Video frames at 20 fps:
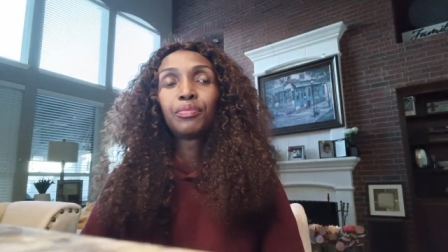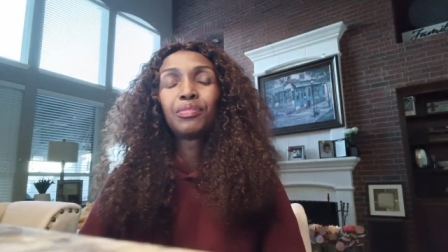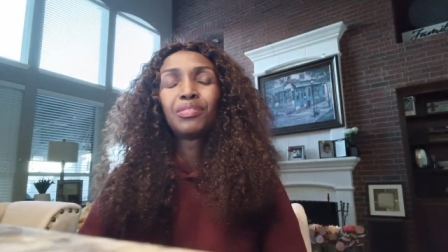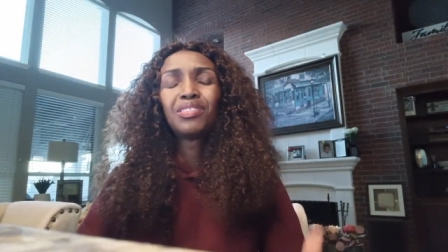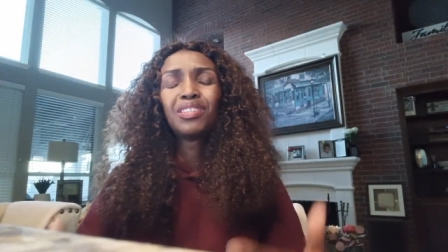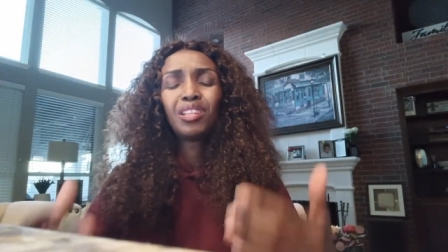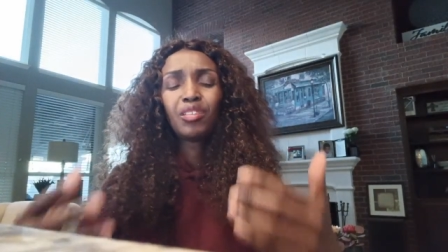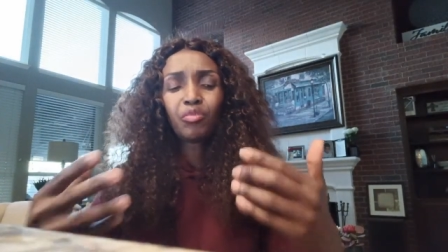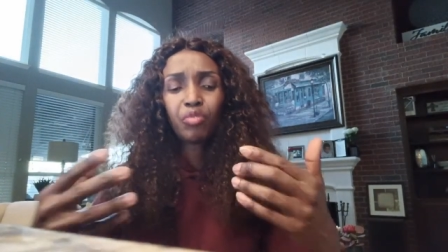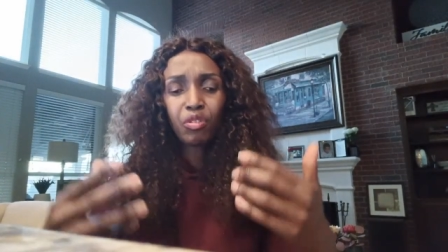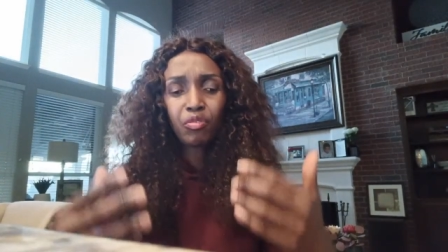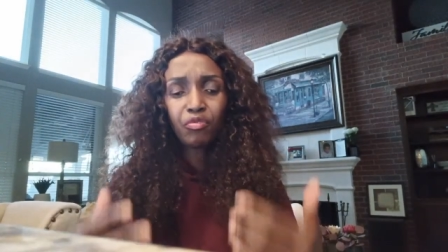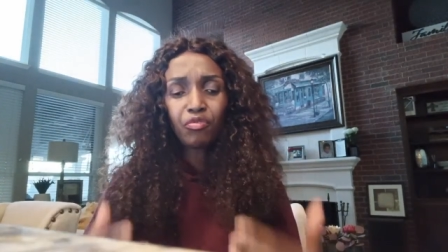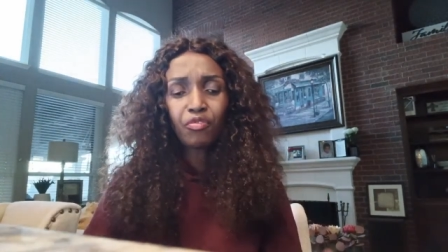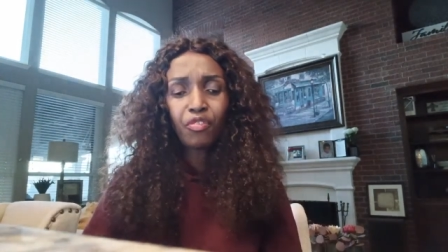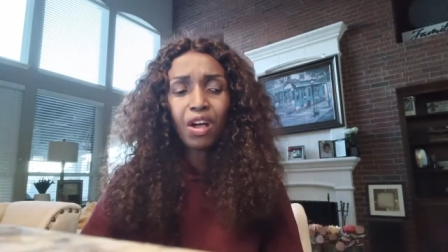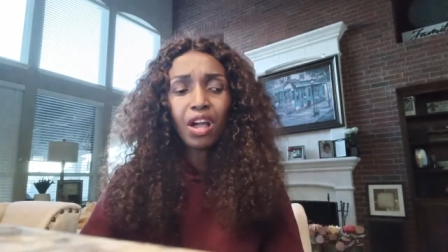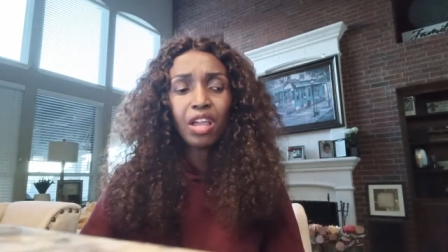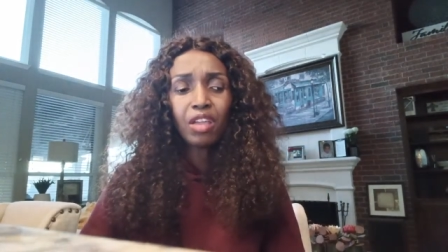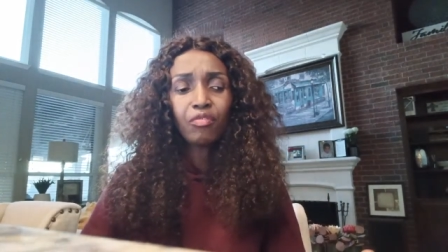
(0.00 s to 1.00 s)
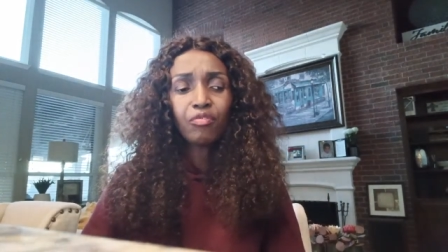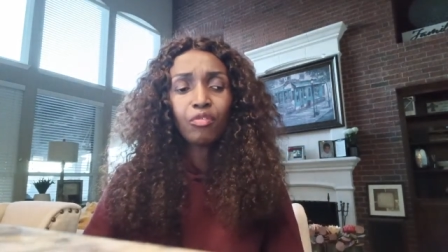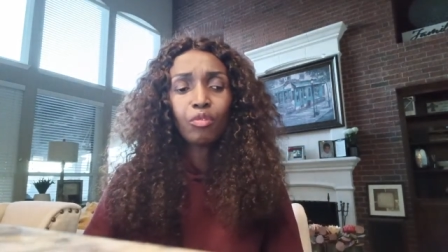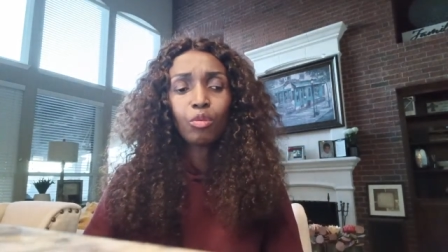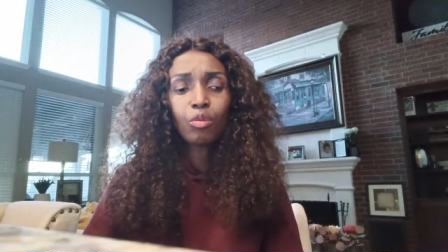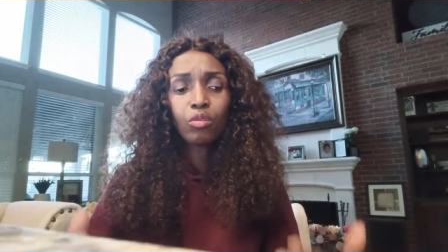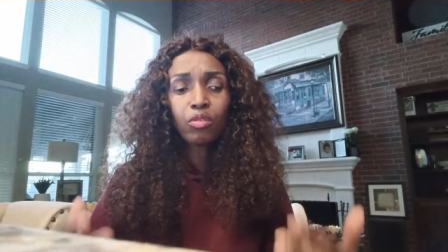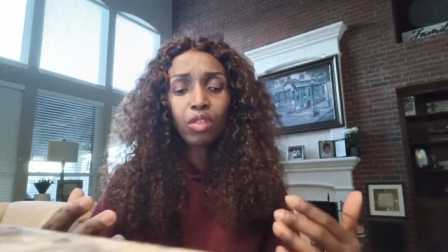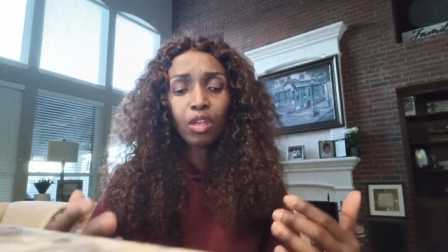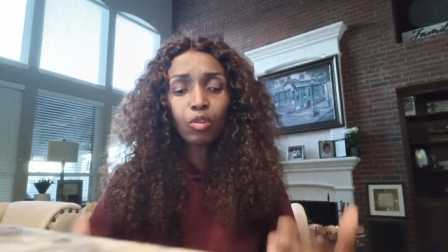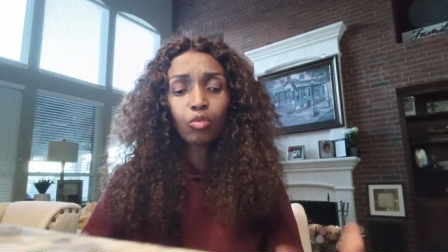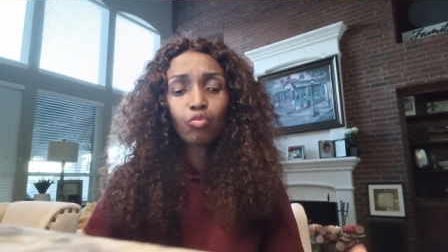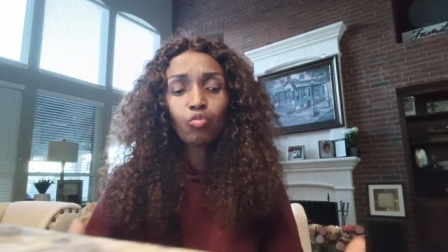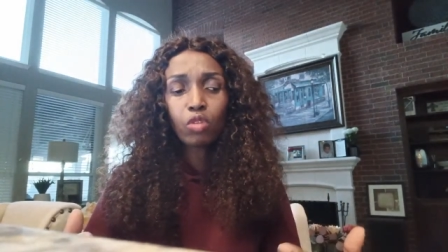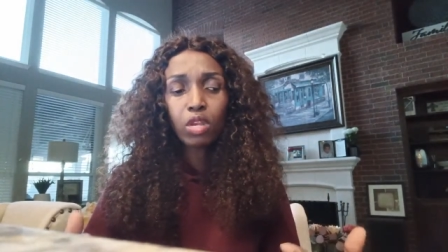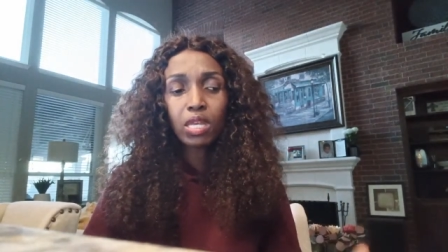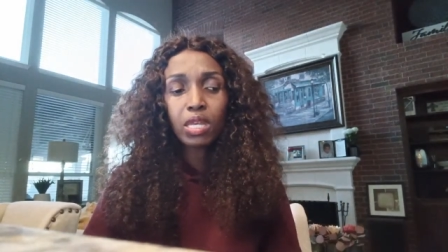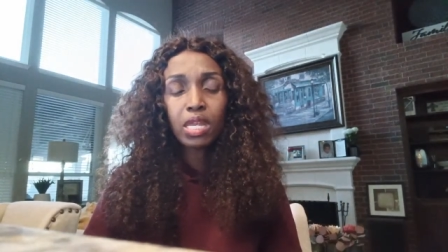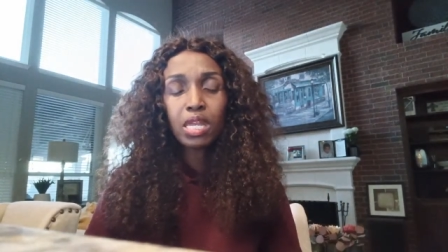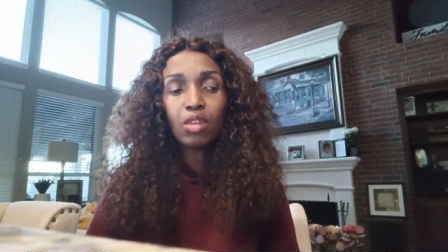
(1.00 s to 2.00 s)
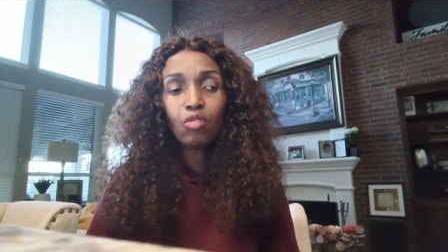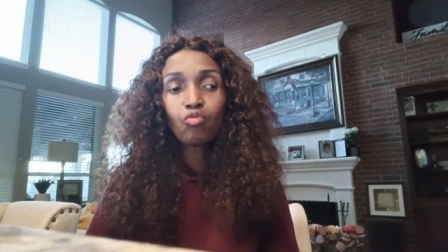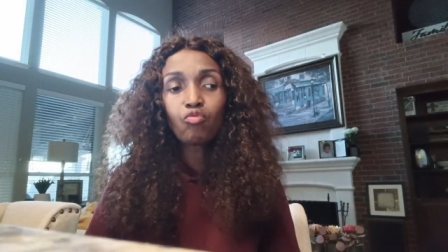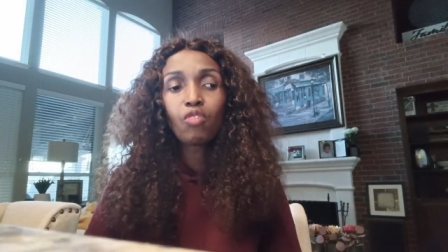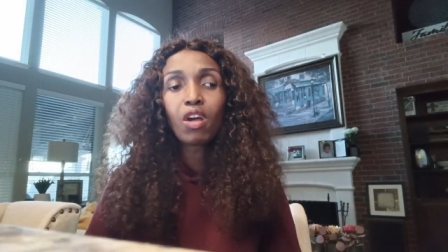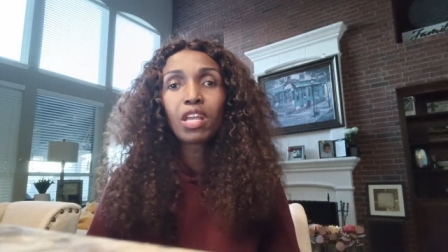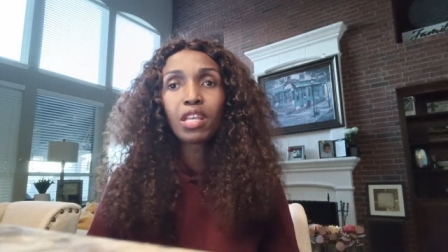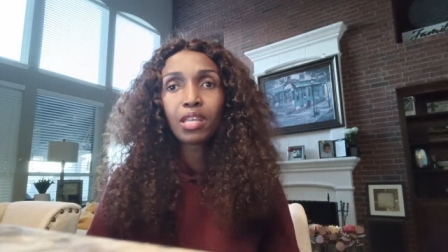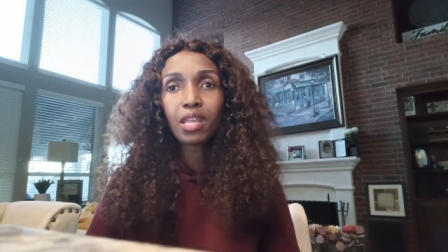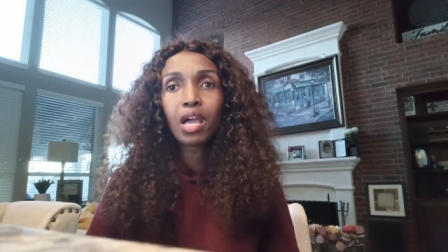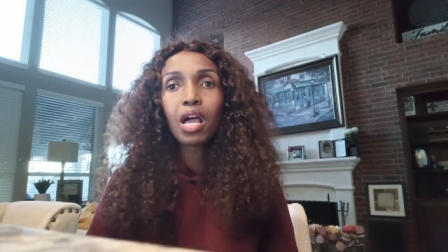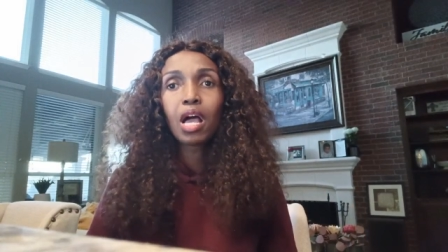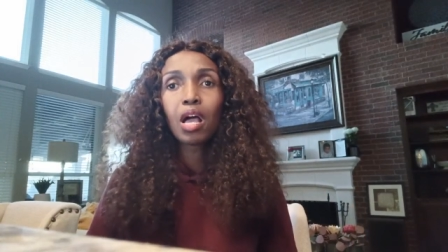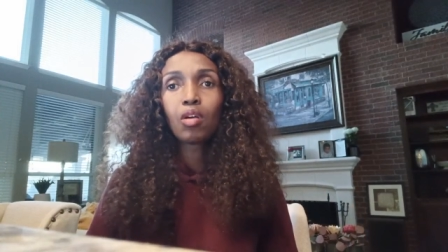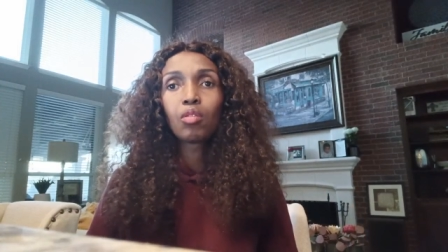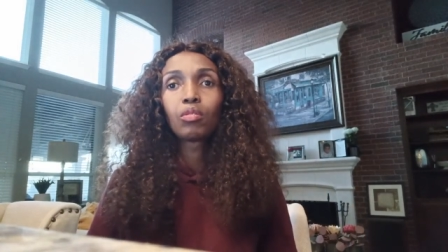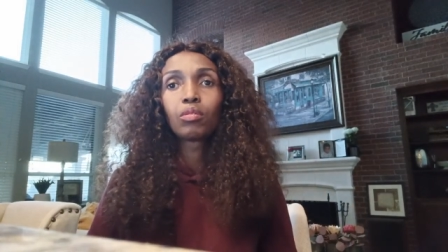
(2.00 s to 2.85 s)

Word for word: The revival that we need right now